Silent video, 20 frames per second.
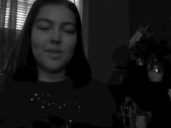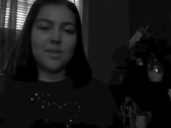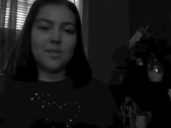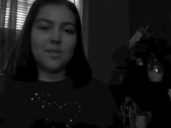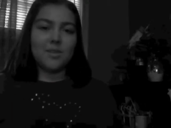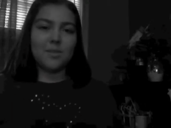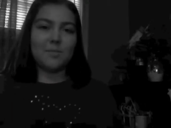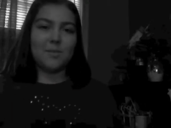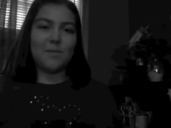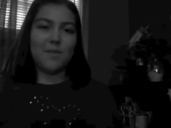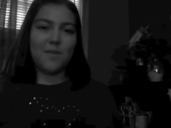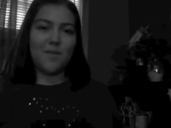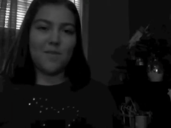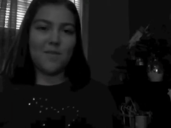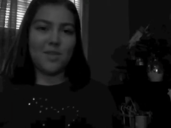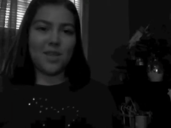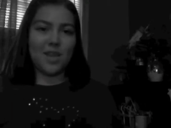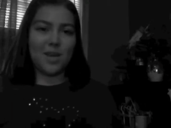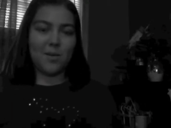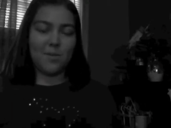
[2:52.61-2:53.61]
So my favorite
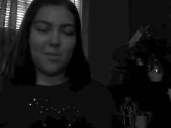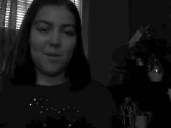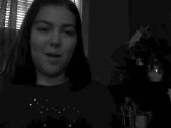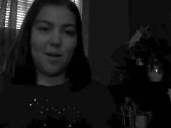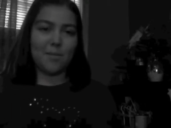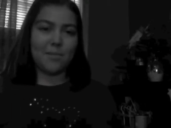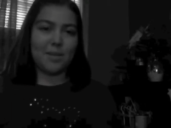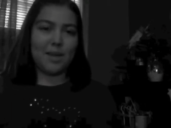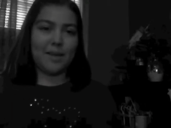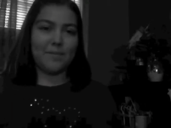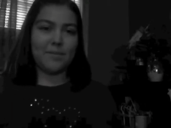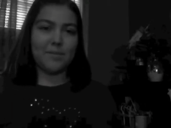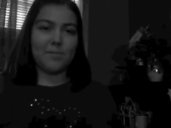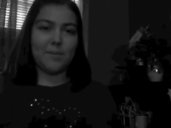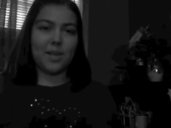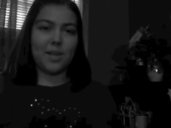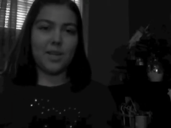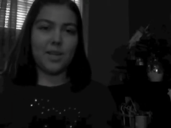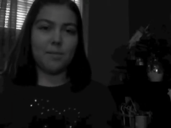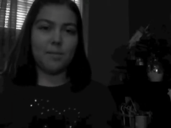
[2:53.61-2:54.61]
vignette would probably have to
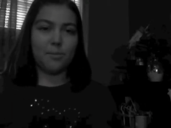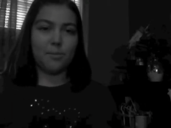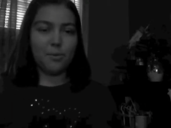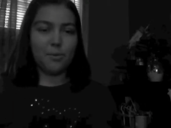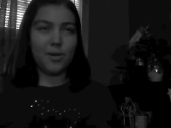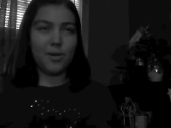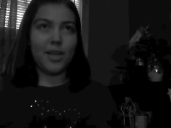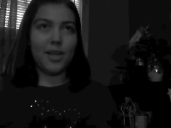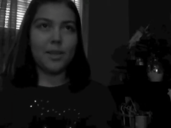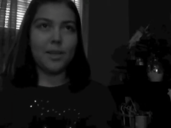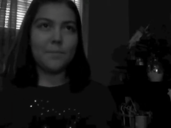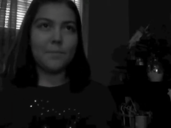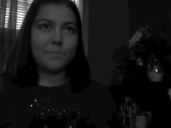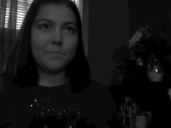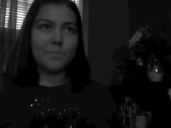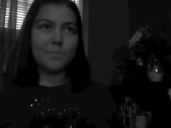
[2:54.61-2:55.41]
be the blue hoodie,